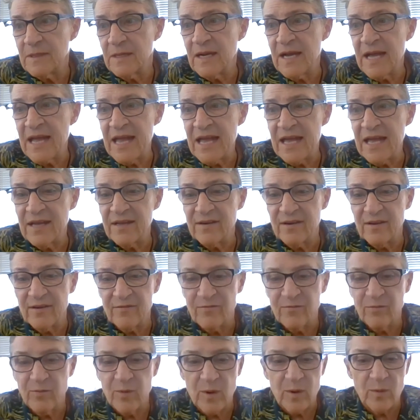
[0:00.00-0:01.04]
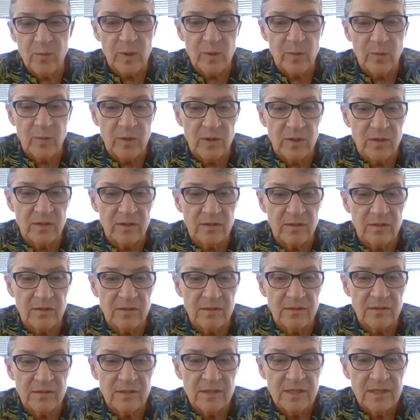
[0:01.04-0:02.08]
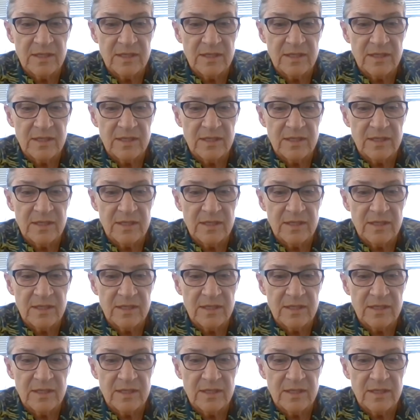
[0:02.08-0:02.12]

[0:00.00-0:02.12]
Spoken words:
ahead of where we were.